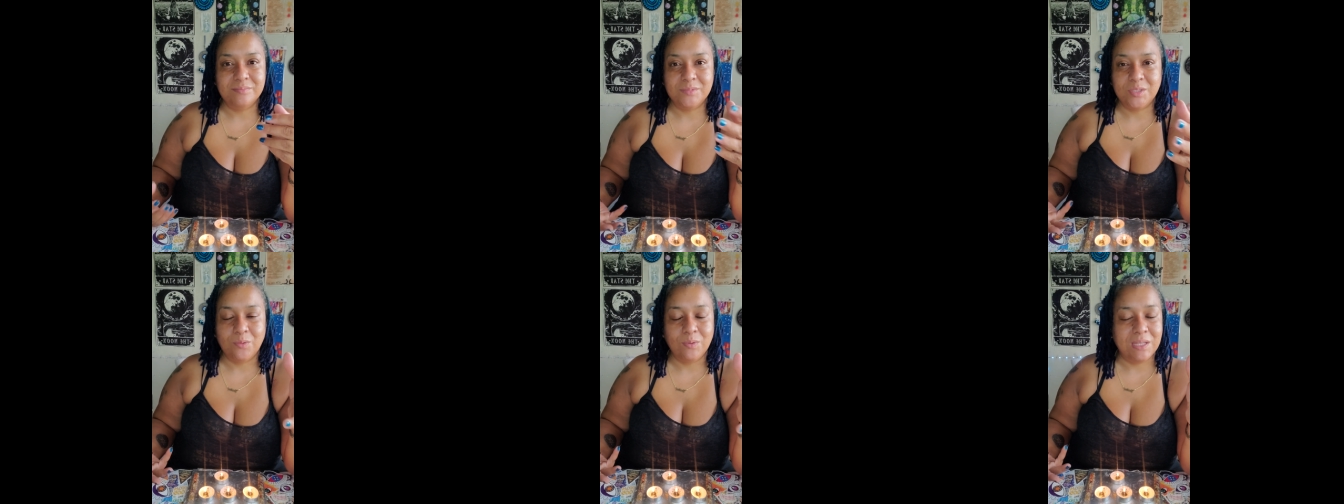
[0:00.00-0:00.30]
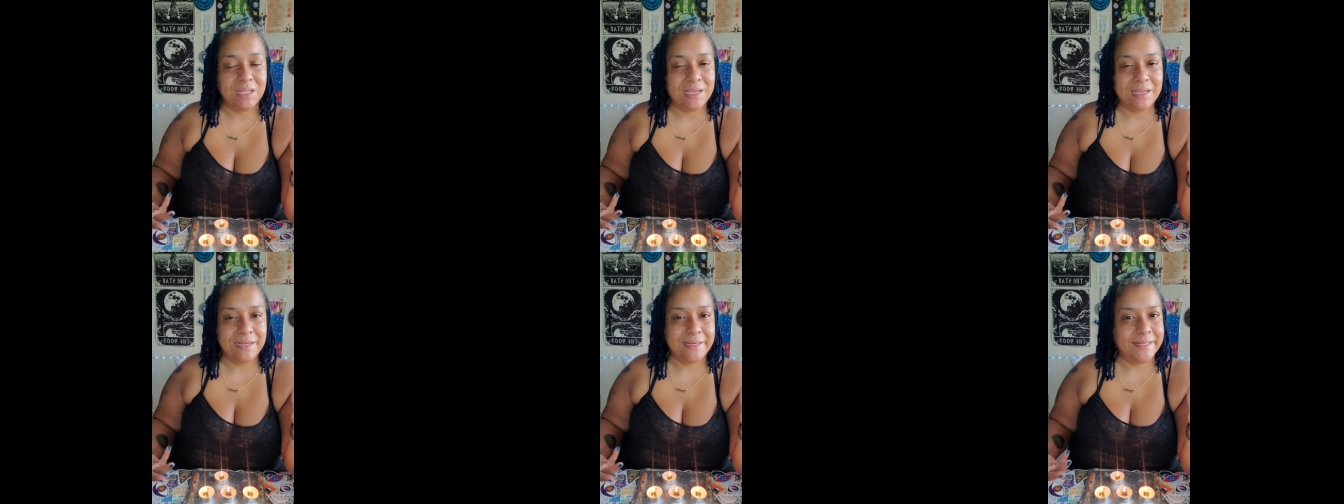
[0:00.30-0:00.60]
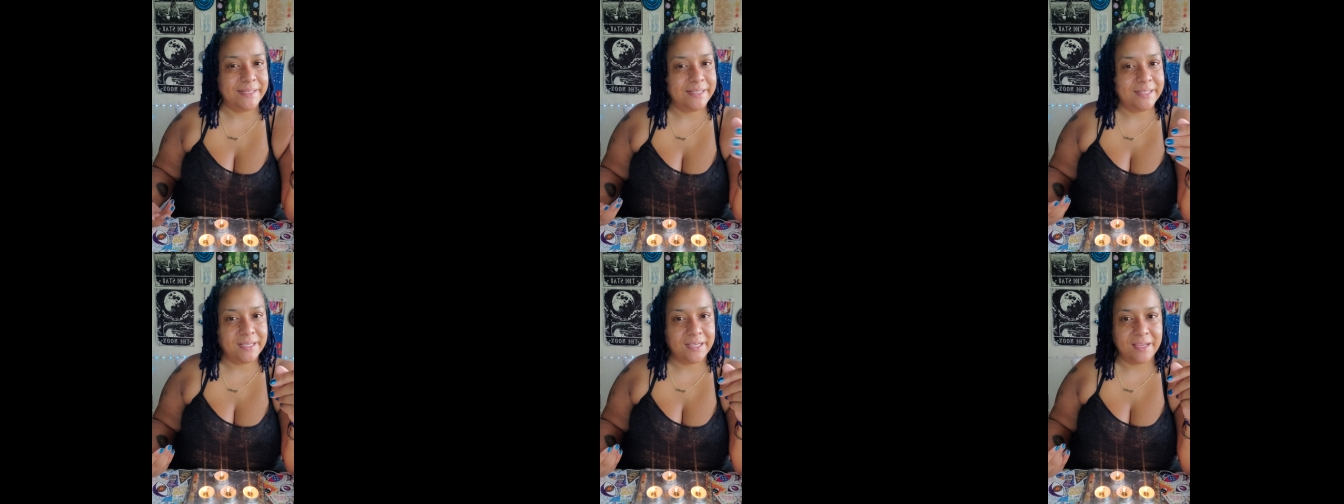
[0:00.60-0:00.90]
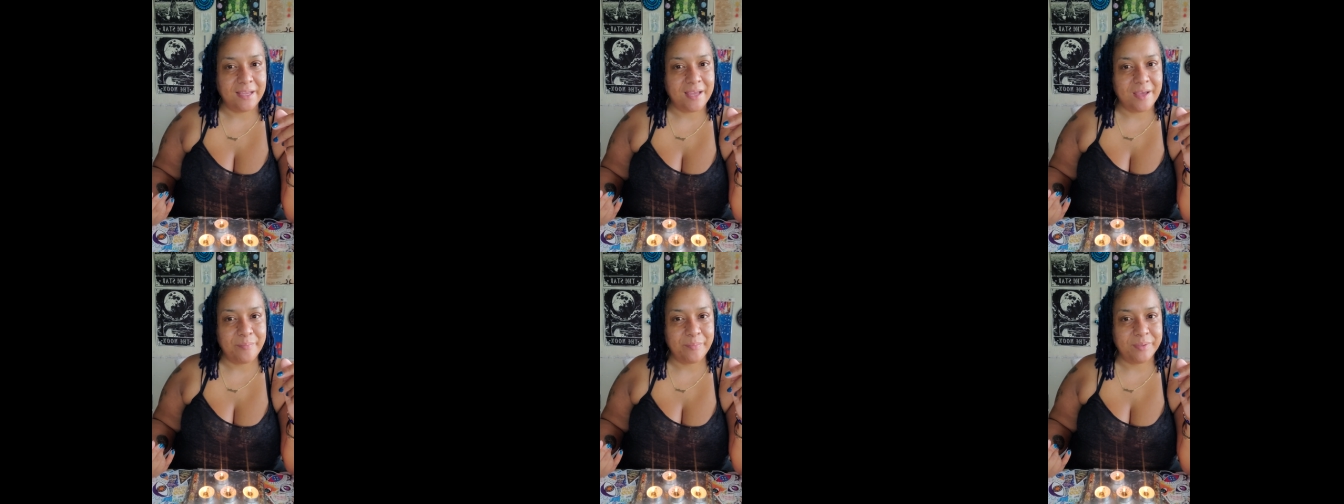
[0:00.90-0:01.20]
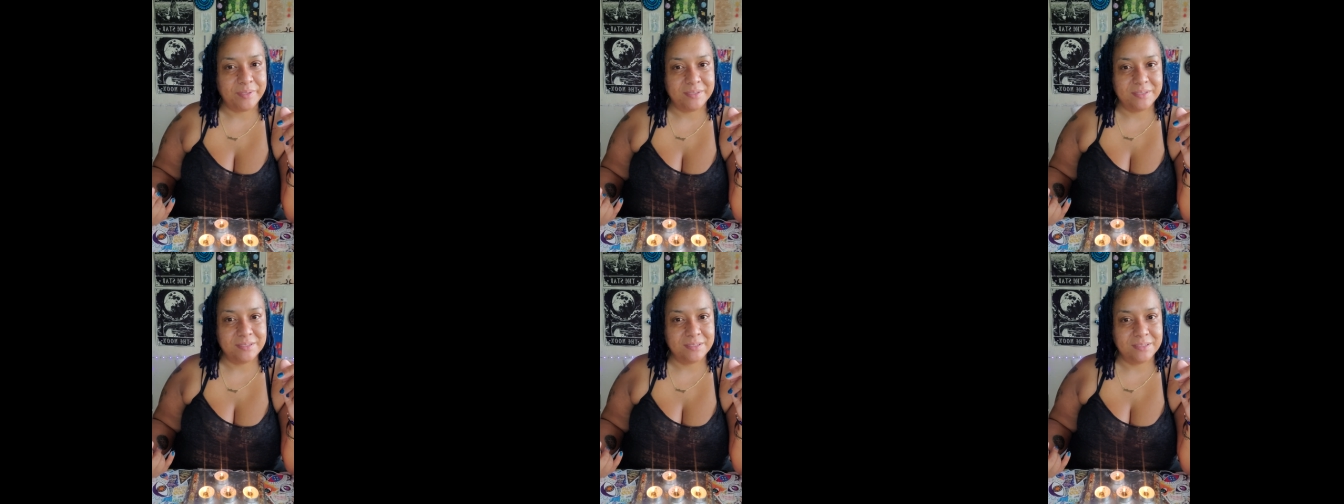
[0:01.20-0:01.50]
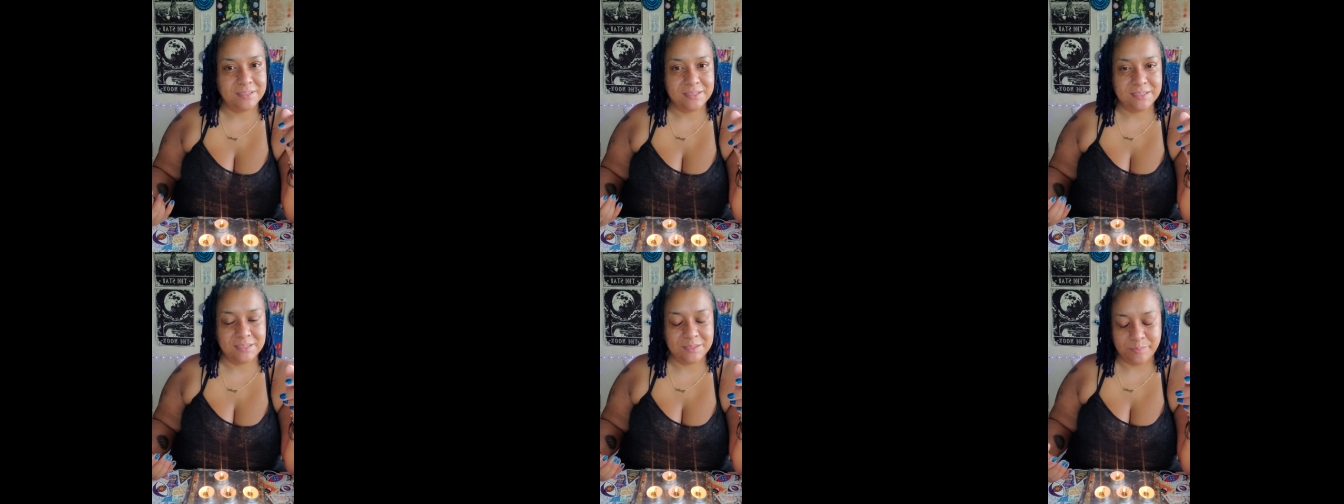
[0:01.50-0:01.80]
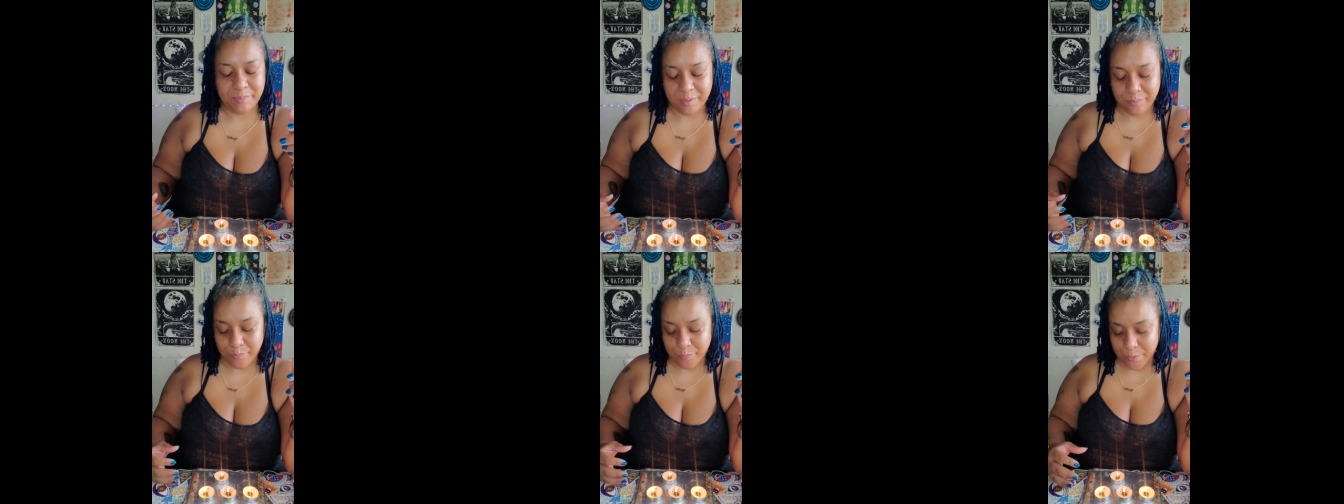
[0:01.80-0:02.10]
Don't let anything happen to these
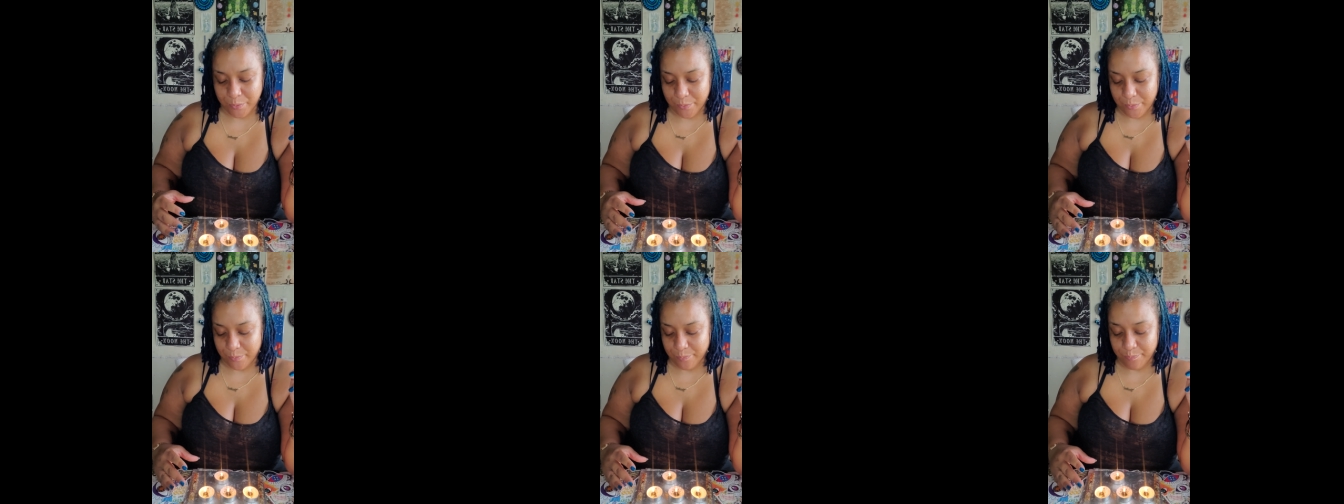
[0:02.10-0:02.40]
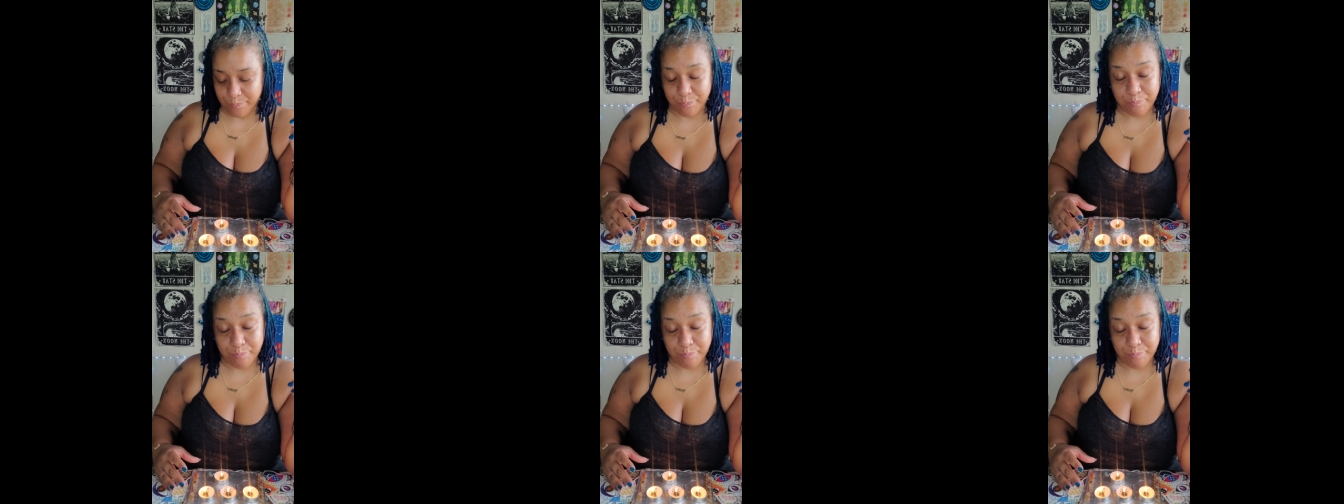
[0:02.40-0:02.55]
people.